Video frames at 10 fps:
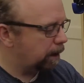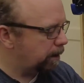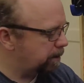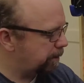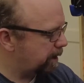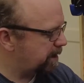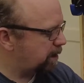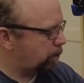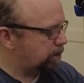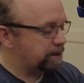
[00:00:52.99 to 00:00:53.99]
And the
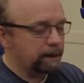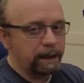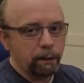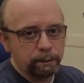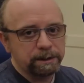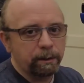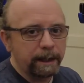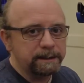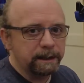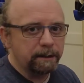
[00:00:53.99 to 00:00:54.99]
idea was that it was
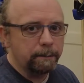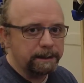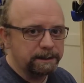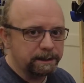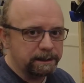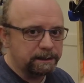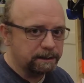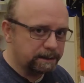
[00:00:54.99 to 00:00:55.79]
creating the messages